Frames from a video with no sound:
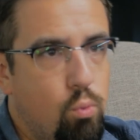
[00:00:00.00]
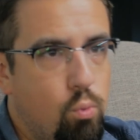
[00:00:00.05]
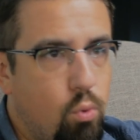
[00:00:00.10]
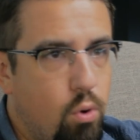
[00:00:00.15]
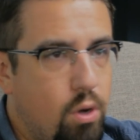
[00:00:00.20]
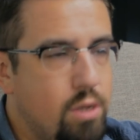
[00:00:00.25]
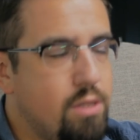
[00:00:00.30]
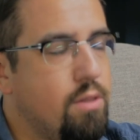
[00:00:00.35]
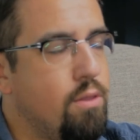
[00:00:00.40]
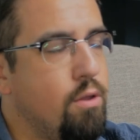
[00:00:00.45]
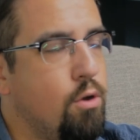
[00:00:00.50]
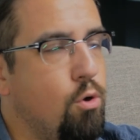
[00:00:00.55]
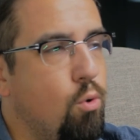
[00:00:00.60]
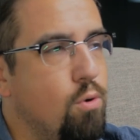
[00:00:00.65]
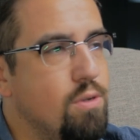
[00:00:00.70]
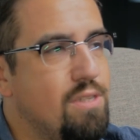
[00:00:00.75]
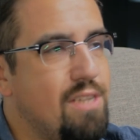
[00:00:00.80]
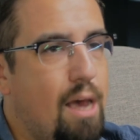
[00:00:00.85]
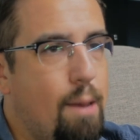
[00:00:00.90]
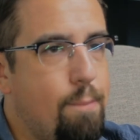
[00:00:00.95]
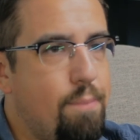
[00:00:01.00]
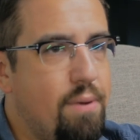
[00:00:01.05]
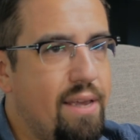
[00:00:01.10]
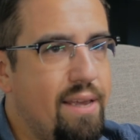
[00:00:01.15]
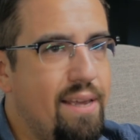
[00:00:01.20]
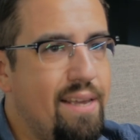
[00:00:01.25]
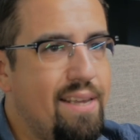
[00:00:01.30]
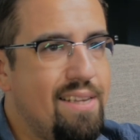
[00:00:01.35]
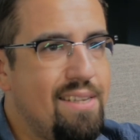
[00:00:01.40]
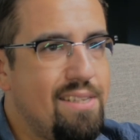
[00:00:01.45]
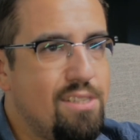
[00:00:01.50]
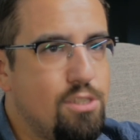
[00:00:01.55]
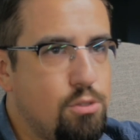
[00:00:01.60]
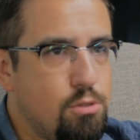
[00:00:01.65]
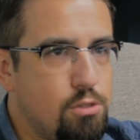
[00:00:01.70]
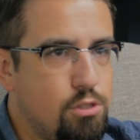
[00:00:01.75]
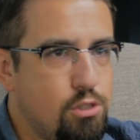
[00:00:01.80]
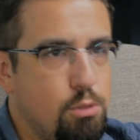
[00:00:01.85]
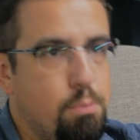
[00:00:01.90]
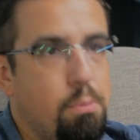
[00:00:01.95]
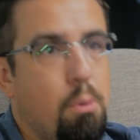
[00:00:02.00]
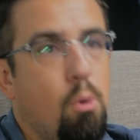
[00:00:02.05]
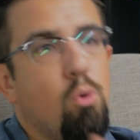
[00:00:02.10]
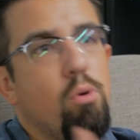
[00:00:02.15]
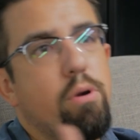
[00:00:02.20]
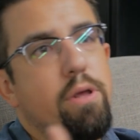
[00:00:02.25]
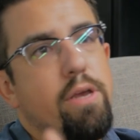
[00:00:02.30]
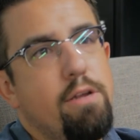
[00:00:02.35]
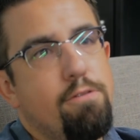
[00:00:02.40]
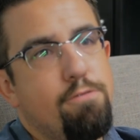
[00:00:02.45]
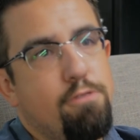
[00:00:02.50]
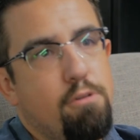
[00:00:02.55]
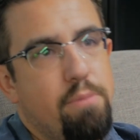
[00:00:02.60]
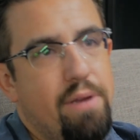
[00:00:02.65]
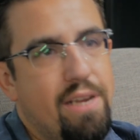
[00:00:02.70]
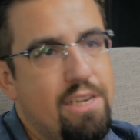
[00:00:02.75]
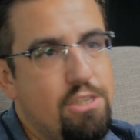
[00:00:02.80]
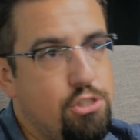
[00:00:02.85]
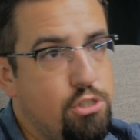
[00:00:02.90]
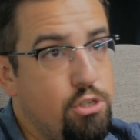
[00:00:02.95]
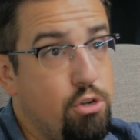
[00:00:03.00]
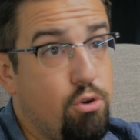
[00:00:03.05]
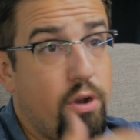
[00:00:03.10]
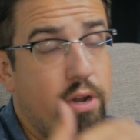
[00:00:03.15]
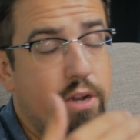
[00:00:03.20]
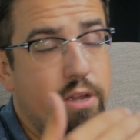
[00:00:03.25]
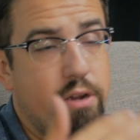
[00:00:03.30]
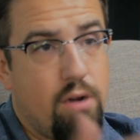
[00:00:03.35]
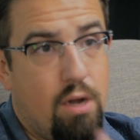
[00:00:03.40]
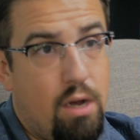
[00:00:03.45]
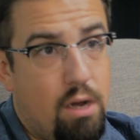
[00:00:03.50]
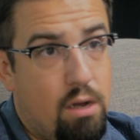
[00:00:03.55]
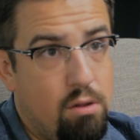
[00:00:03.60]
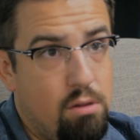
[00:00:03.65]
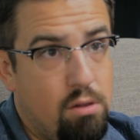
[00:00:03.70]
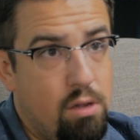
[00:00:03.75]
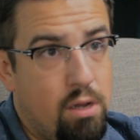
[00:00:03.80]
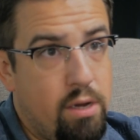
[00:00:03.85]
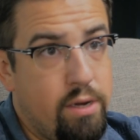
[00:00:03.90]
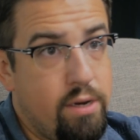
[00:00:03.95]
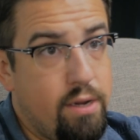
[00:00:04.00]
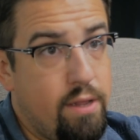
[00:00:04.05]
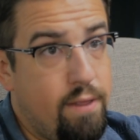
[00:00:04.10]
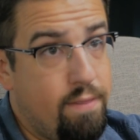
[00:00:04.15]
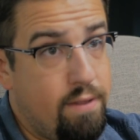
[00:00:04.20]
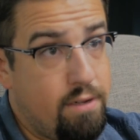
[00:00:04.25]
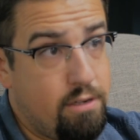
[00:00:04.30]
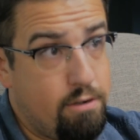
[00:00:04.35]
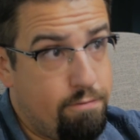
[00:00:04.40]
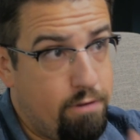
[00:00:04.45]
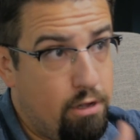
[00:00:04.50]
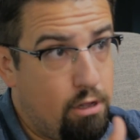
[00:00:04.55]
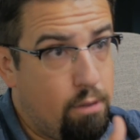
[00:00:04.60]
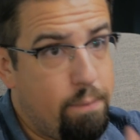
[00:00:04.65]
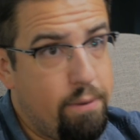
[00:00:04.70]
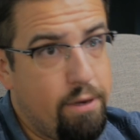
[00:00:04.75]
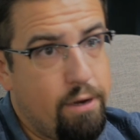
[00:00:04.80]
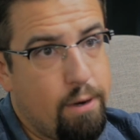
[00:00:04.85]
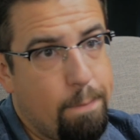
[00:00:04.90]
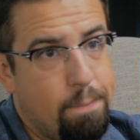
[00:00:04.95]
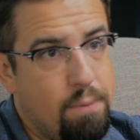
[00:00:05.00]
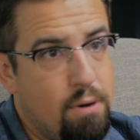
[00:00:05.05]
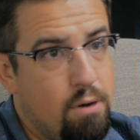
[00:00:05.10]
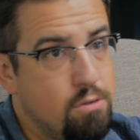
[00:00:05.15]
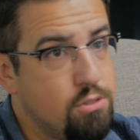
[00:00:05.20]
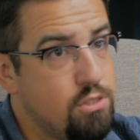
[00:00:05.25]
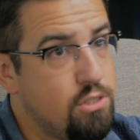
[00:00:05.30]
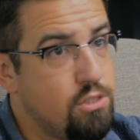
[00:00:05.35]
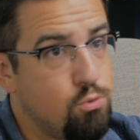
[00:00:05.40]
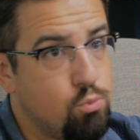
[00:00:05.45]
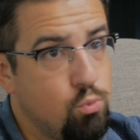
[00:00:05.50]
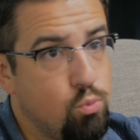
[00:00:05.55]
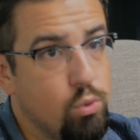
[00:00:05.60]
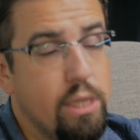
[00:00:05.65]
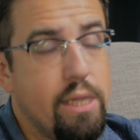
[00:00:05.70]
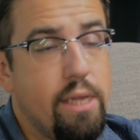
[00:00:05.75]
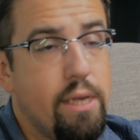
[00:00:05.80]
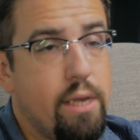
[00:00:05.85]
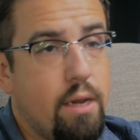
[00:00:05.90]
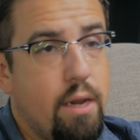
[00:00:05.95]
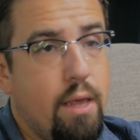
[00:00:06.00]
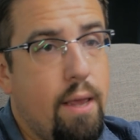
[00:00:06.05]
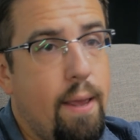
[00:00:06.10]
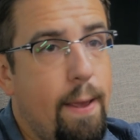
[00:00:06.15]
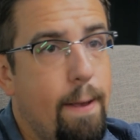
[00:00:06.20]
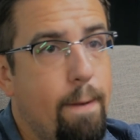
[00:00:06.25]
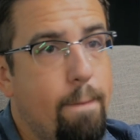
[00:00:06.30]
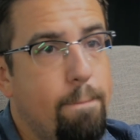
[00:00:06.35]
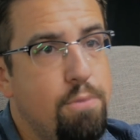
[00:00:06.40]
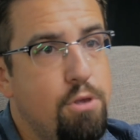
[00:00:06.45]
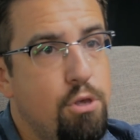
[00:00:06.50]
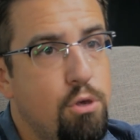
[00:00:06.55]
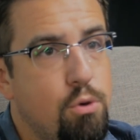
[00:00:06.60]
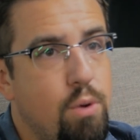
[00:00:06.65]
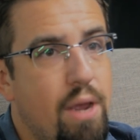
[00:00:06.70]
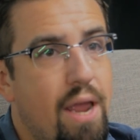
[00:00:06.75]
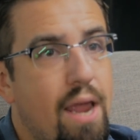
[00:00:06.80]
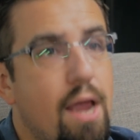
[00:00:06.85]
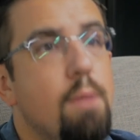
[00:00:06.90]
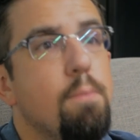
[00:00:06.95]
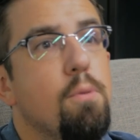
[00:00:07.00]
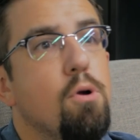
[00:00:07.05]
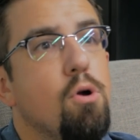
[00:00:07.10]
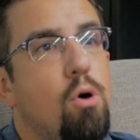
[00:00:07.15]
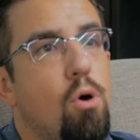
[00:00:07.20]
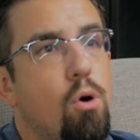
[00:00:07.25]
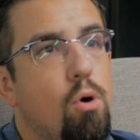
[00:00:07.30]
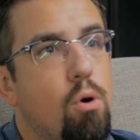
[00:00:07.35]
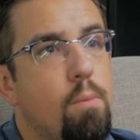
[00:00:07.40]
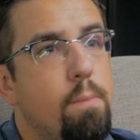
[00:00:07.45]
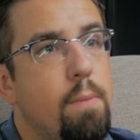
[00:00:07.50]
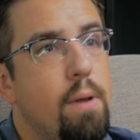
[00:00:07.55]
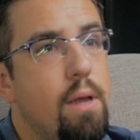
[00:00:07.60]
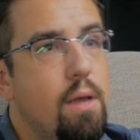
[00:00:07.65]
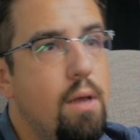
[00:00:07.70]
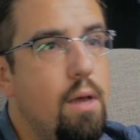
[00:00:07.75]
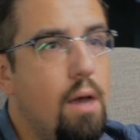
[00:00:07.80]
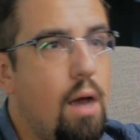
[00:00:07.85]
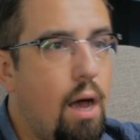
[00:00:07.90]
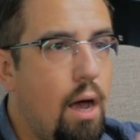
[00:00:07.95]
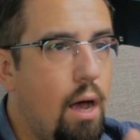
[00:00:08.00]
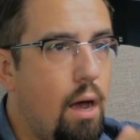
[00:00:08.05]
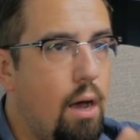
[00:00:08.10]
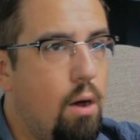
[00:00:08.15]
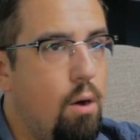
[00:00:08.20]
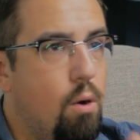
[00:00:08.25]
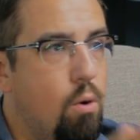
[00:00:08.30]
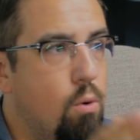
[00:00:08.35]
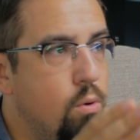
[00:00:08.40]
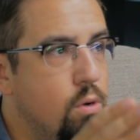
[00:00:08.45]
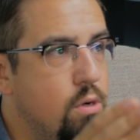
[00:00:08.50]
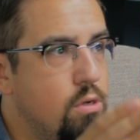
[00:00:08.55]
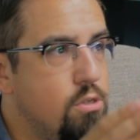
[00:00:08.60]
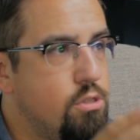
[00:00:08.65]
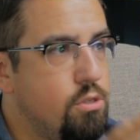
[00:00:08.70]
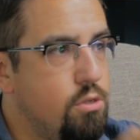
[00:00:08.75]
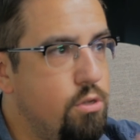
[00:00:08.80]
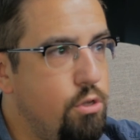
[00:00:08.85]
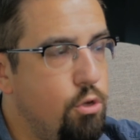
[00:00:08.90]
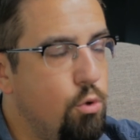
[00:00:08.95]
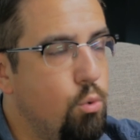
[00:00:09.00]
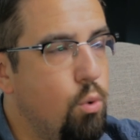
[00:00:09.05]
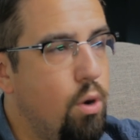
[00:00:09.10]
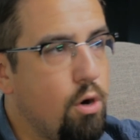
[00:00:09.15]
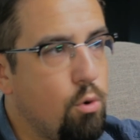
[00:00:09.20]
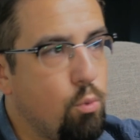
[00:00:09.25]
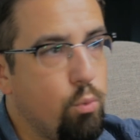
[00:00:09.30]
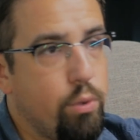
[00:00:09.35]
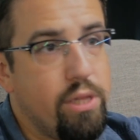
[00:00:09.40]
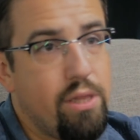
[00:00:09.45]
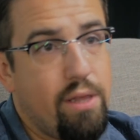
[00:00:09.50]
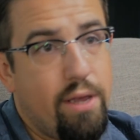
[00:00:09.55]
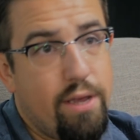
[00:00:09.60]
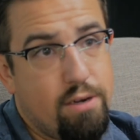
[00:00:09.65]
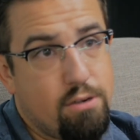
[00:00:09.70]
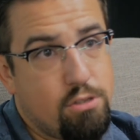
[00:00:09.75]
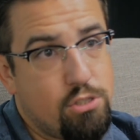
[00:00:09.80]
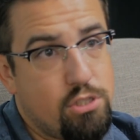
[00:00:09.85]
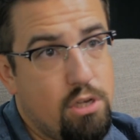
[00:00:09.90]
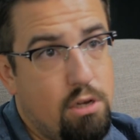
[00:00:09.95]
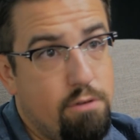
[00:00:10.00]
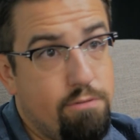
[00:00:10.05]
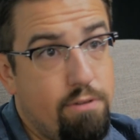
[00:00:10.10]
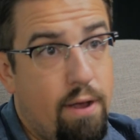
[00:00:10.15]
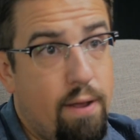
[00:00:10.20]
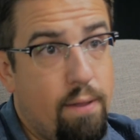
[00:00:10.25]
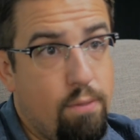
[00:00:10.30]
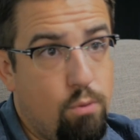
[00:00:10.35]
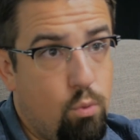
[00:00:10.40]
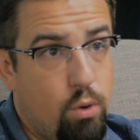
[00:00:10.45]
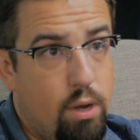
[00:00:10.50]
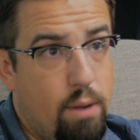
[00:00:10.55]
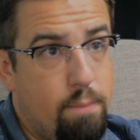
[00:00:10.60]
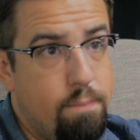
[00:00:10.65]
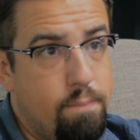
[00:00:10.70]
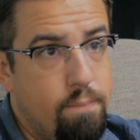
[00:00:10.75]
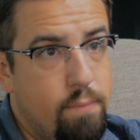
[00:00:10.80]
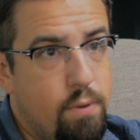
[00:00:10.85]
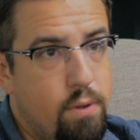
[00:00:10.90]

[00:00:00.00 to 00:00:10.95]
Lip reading: what the core topic is, supporting information, creating your outline, and then developing your post is really going to help you hammer home how you want to relay yourself on the web.